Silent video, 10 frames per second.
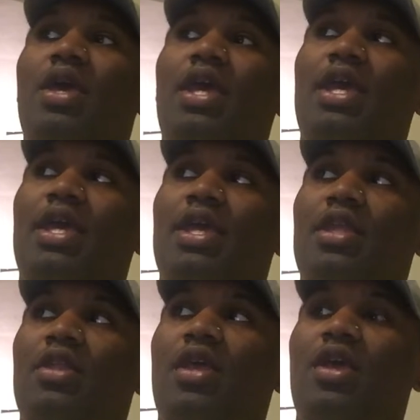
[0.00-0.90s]

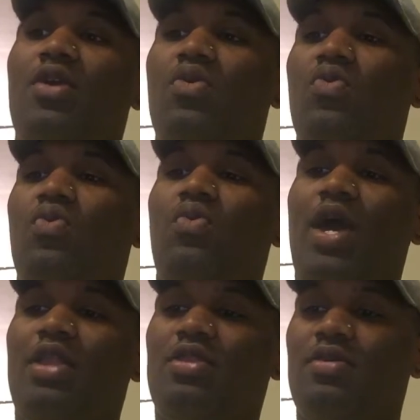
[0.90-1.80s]
and
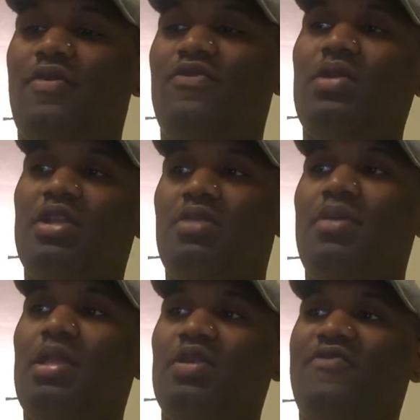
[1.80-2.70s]
at the if you look at the
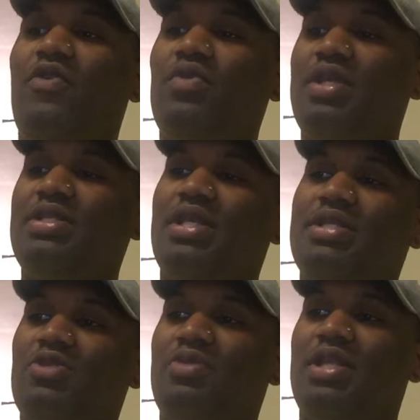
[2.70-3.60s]
bailiff's phone, it
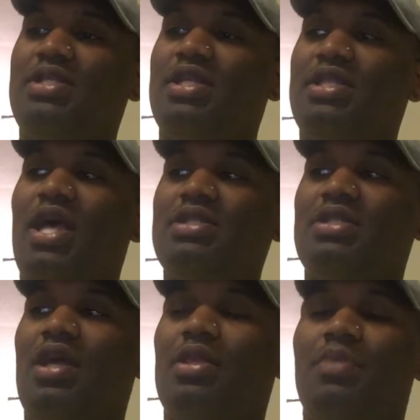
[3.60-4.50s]
says there's been a ten
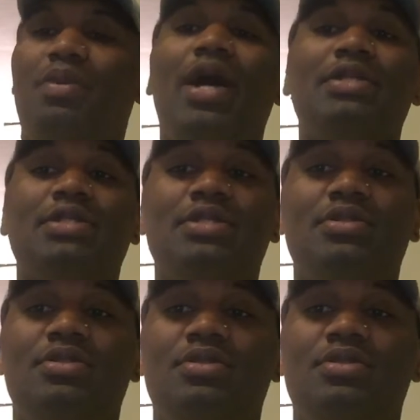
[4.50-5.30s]
thousand dollar deposit,